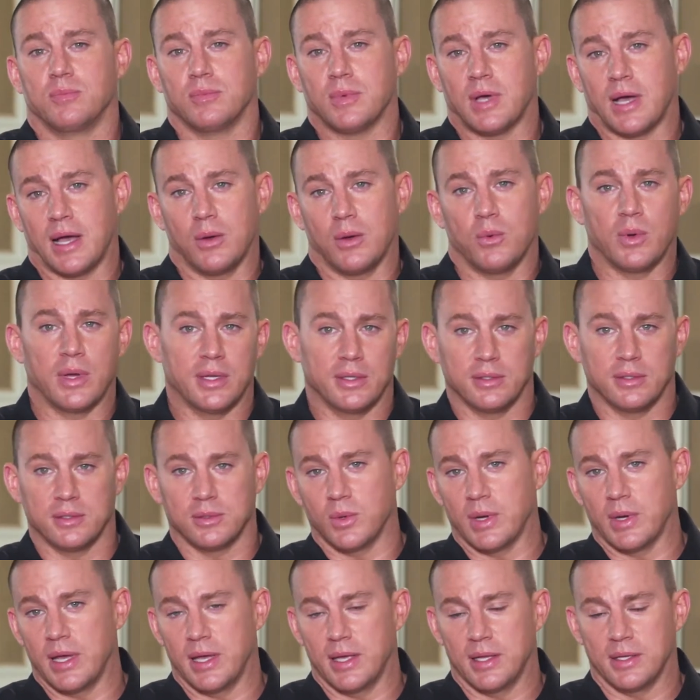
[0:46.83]
I went
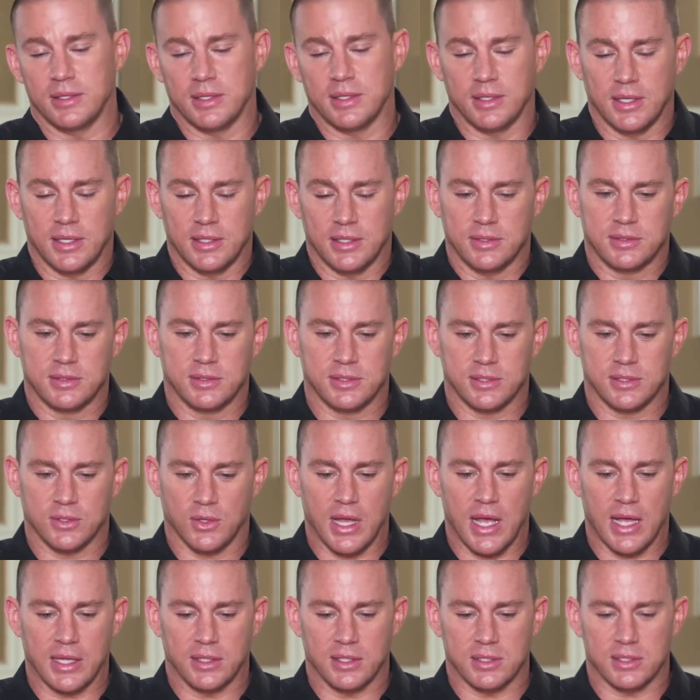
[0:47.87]
away and sort of
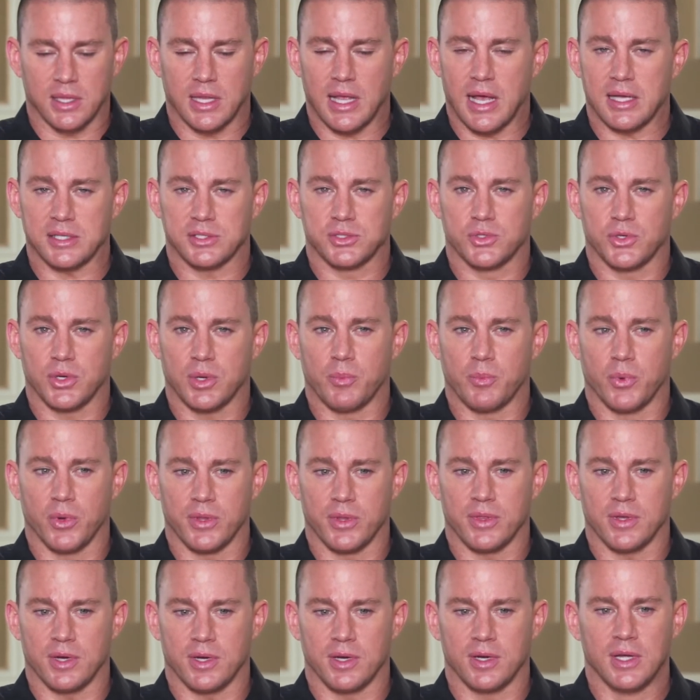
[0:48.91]
had this last trip
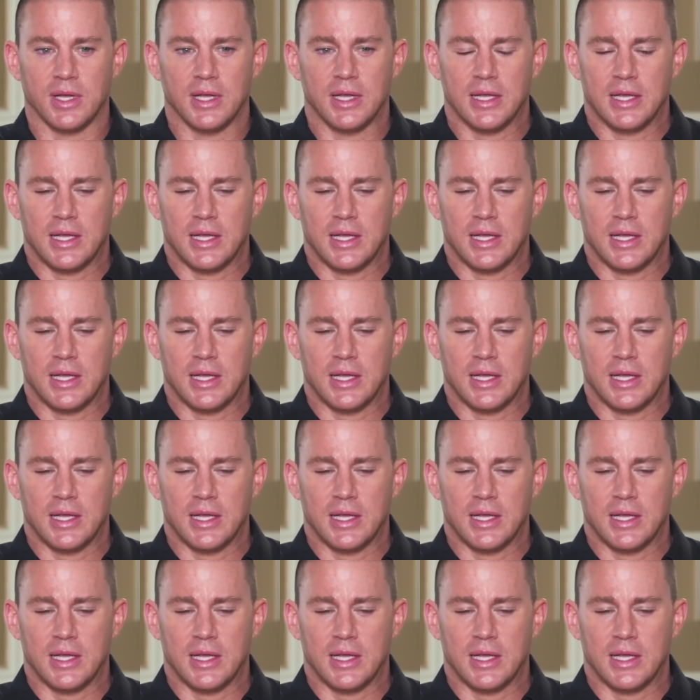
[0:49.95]
with her.